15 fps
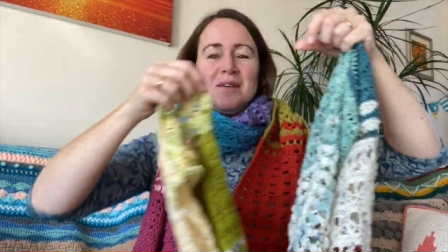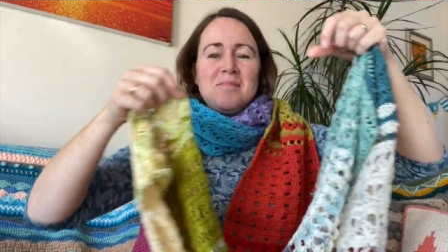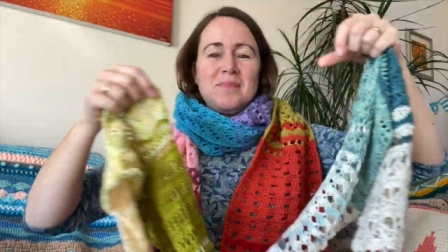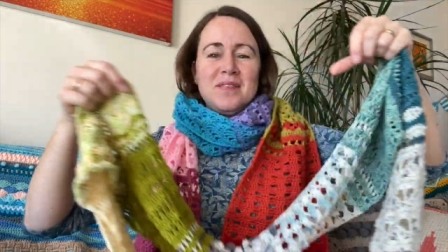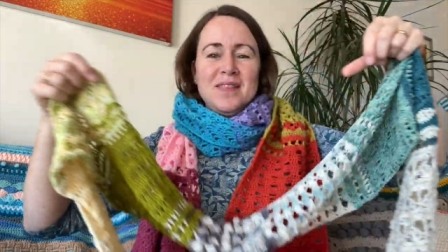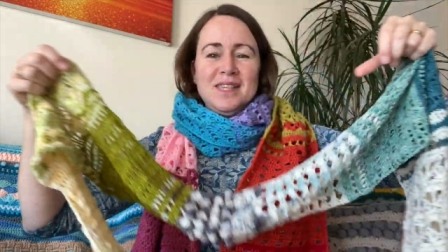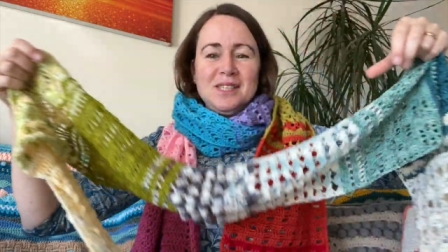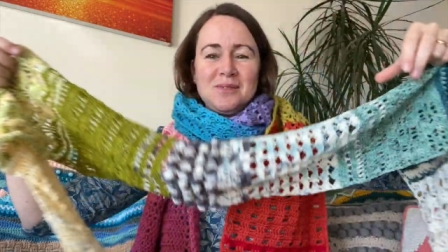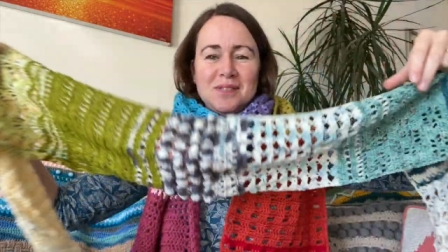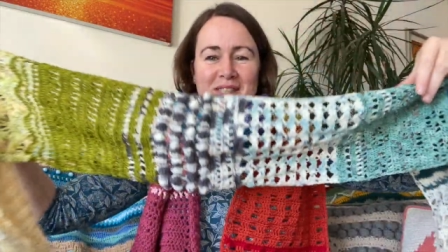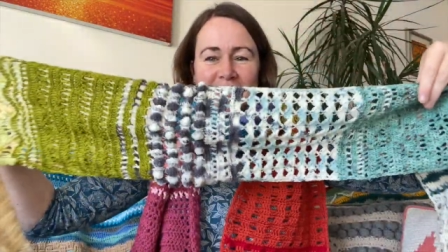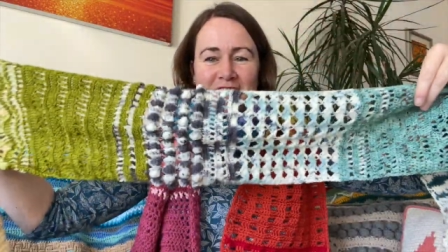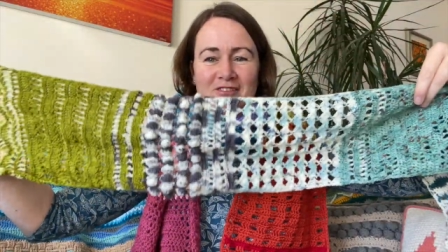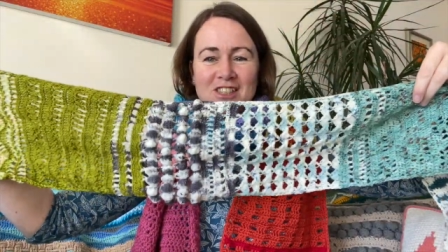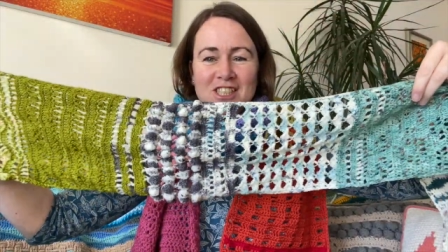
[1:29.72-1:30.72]
but this was
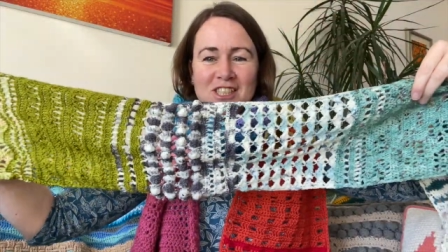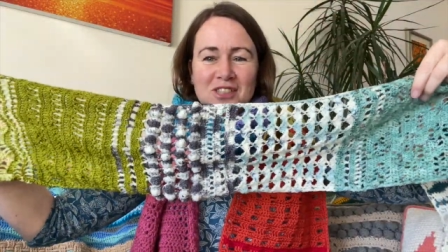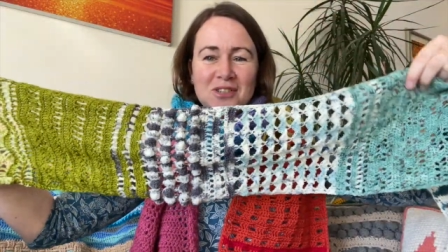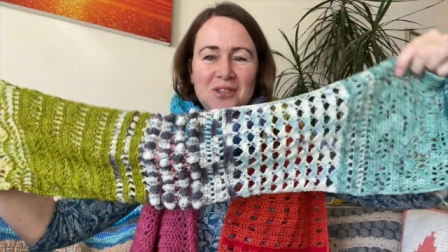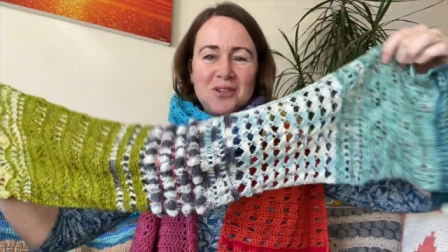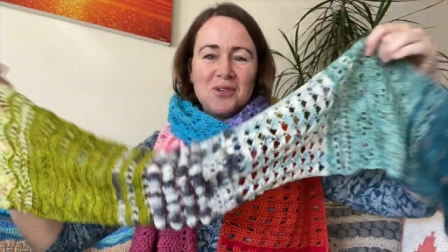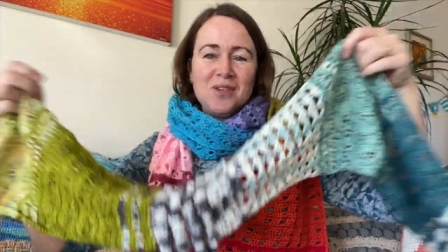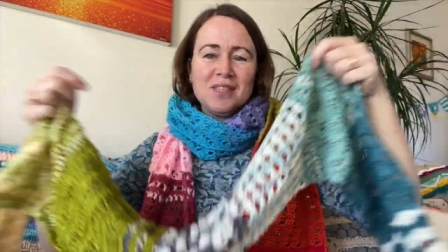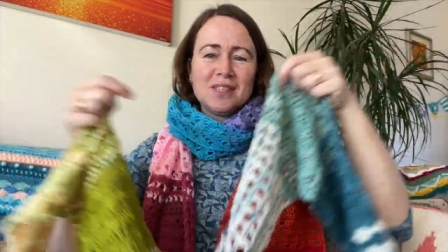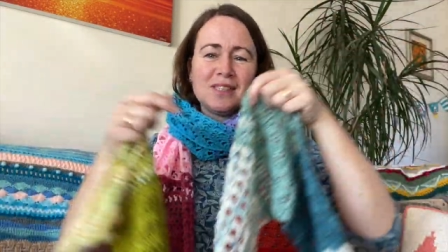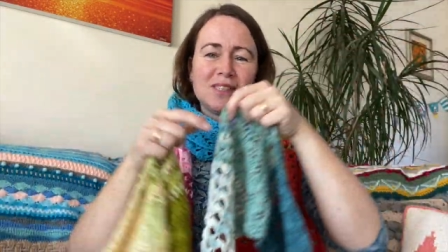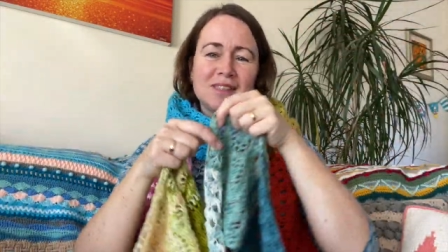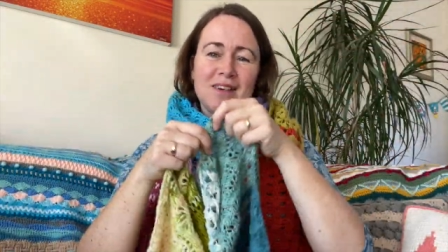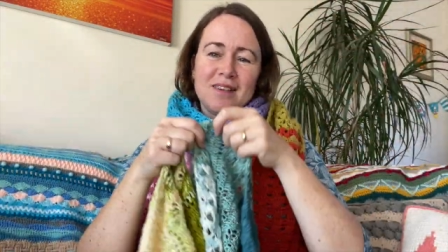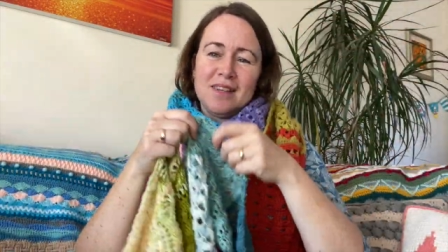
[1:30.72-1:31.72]
the original,
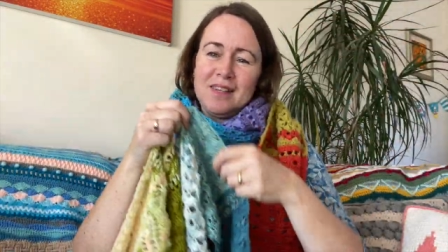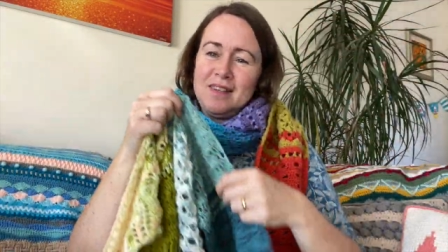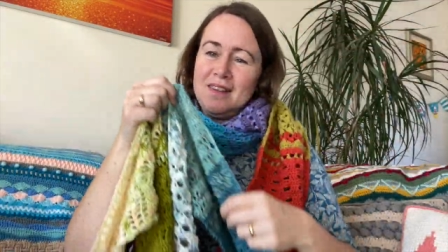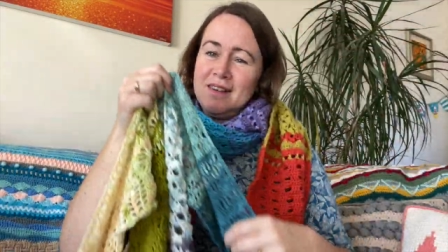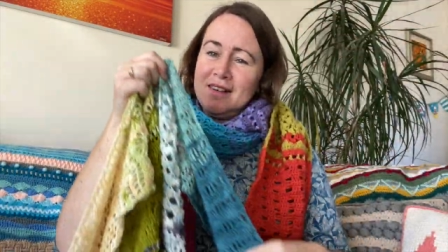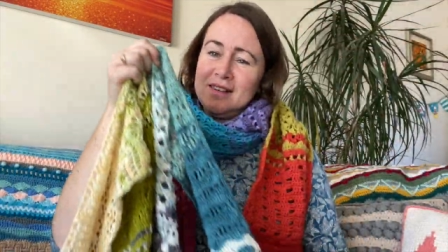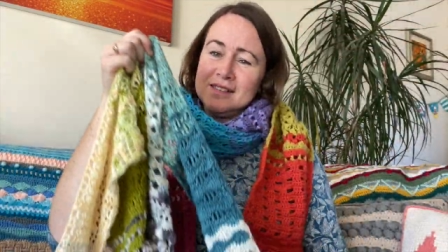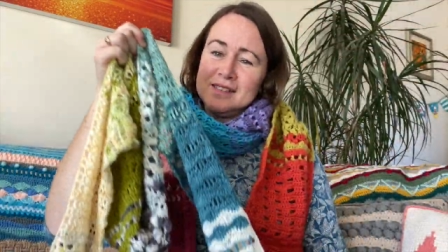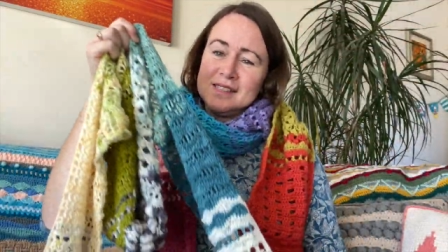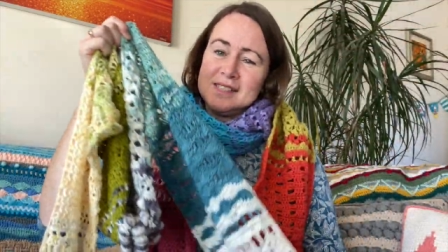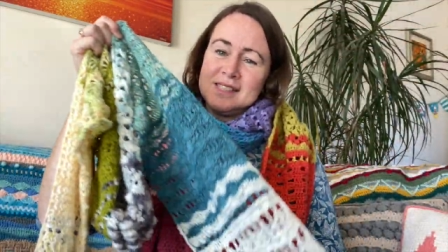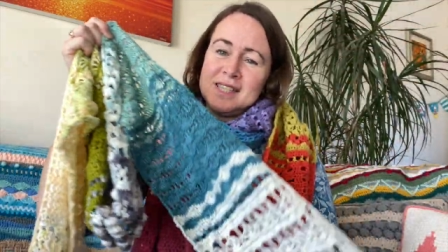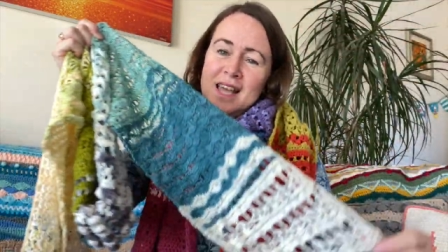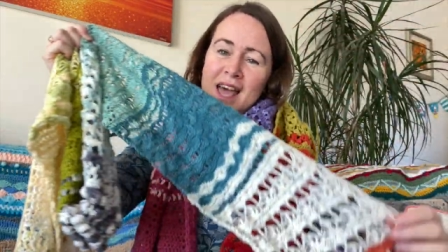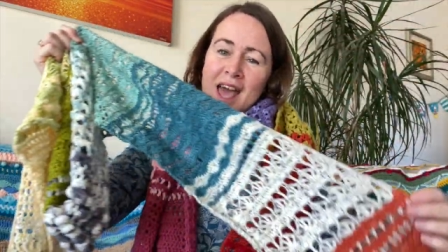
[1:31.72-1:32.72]
stunning
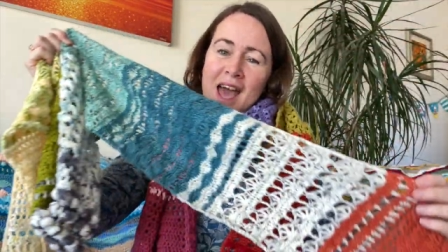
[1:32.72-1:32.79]
yarns,